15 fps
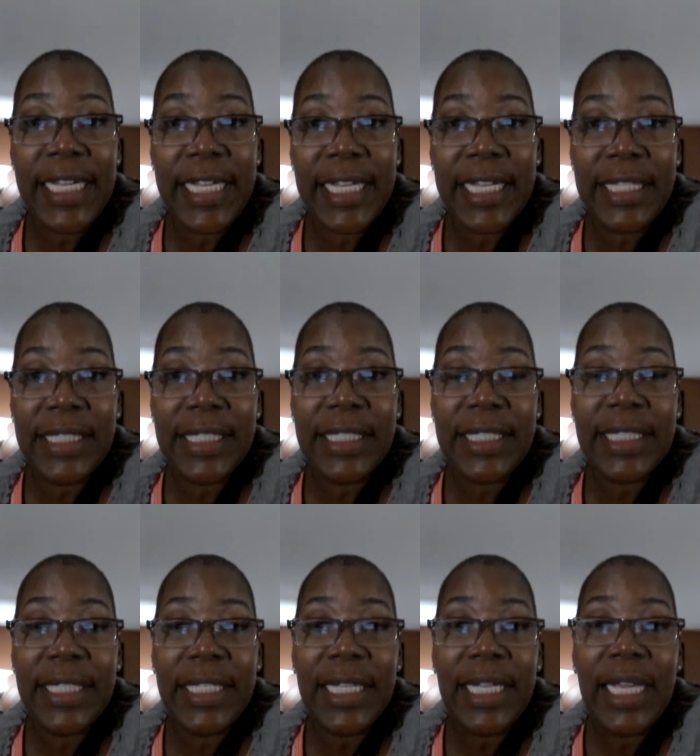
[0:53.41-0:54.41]
is
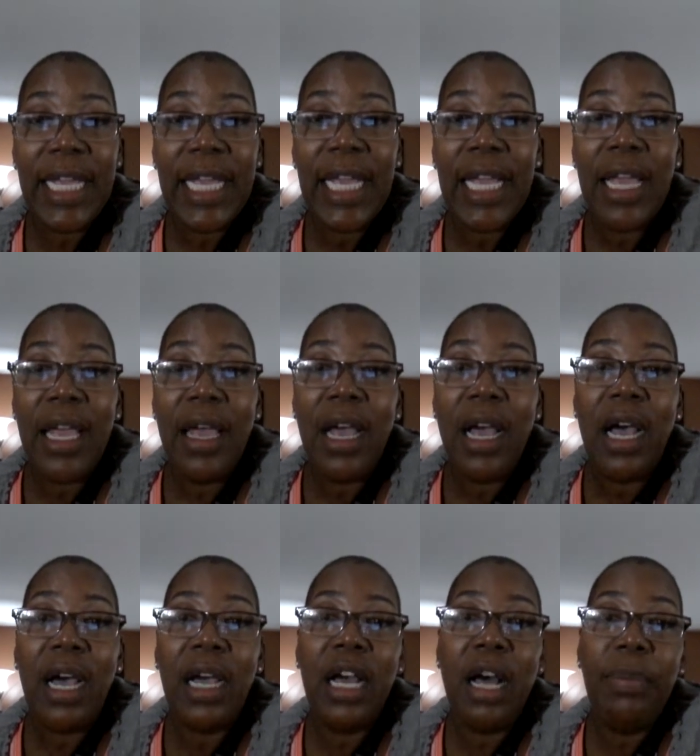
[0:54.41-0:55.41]

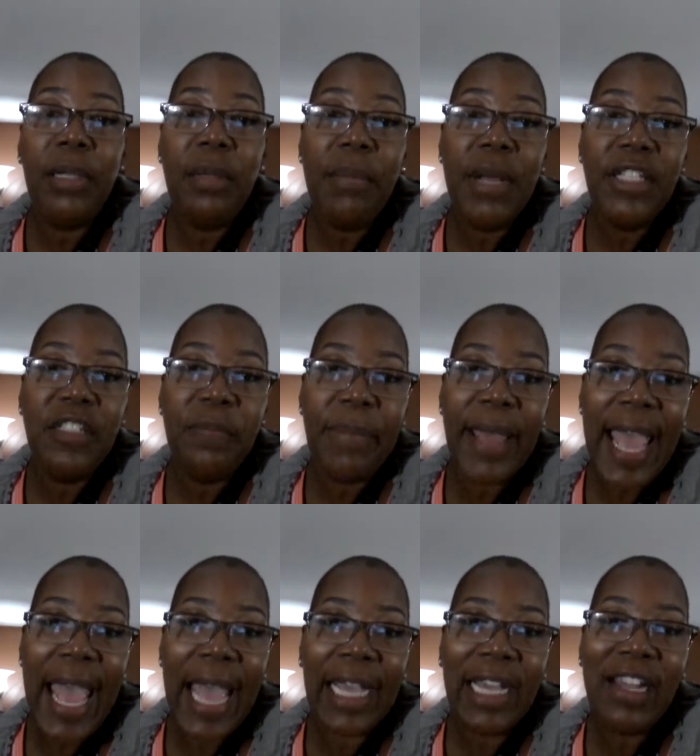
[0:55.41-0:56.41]
a couple of months
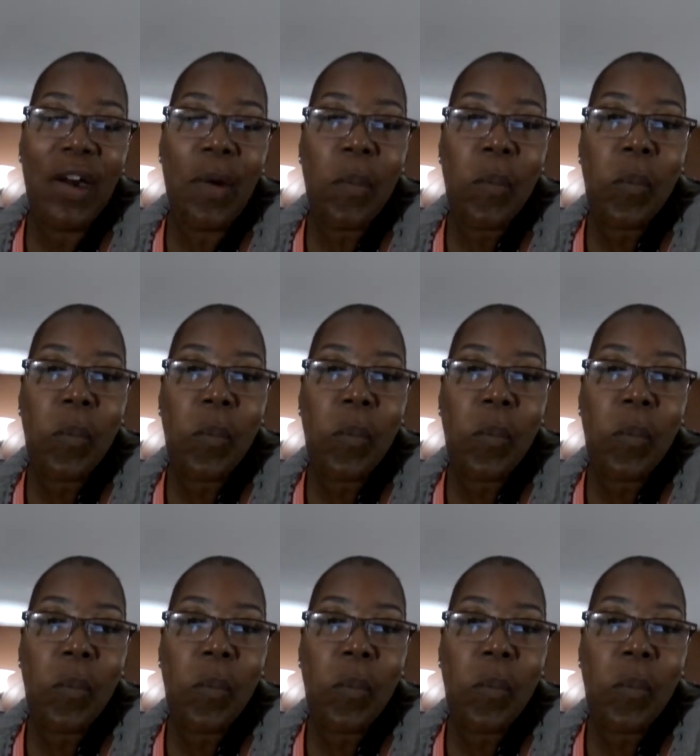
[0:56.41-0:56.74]
back,